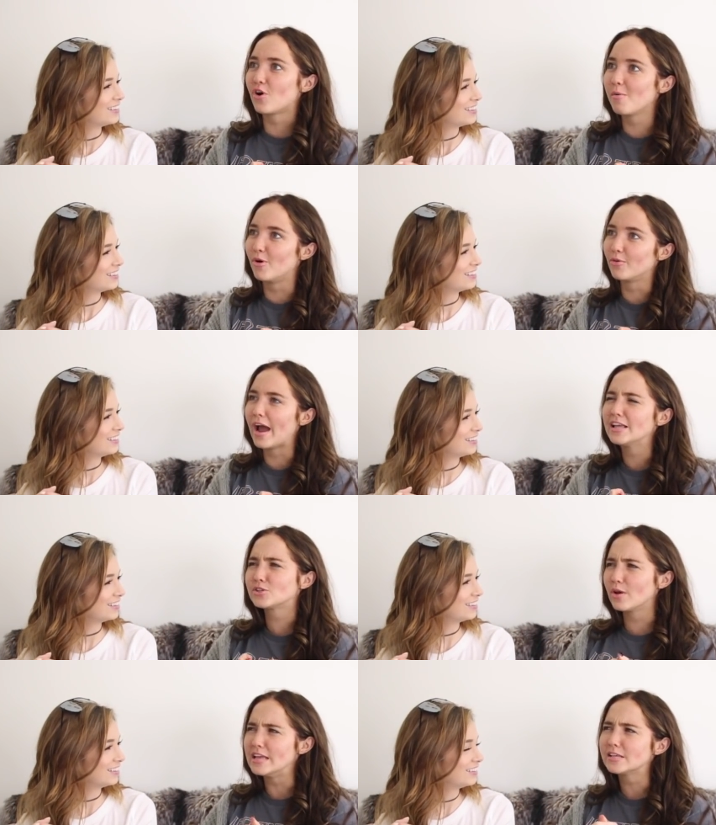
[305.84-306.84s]
Speaker 1: normal, right?
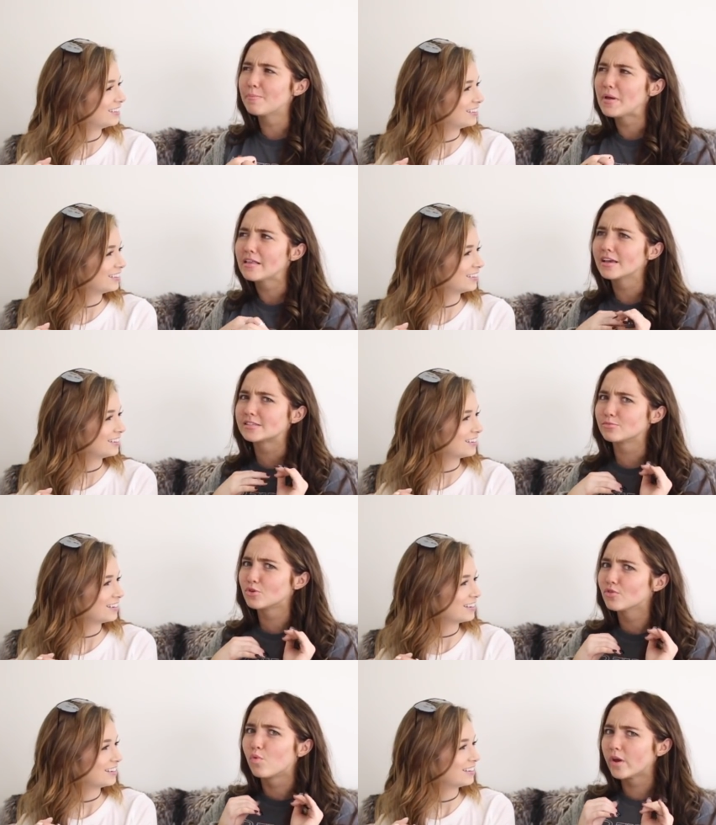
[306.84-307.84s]
So it ends up being like some
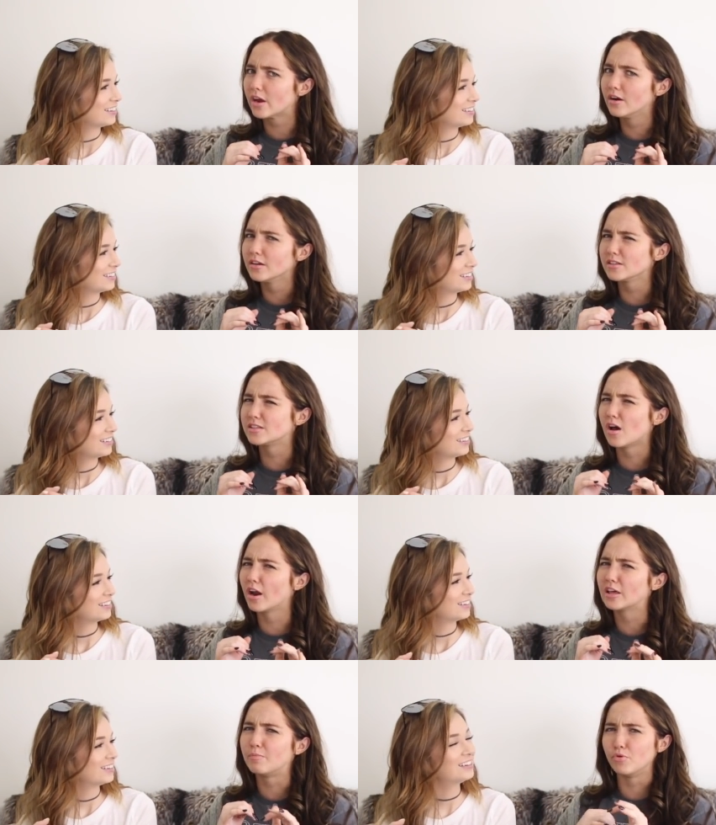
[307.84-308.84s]
sort of weird
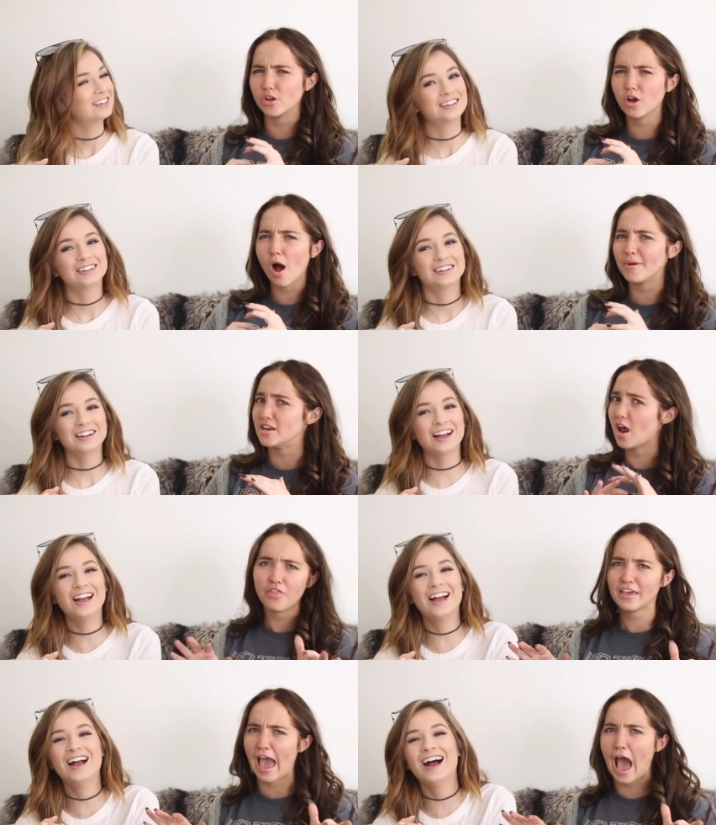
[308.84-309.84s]
Sonic booty call, but nothing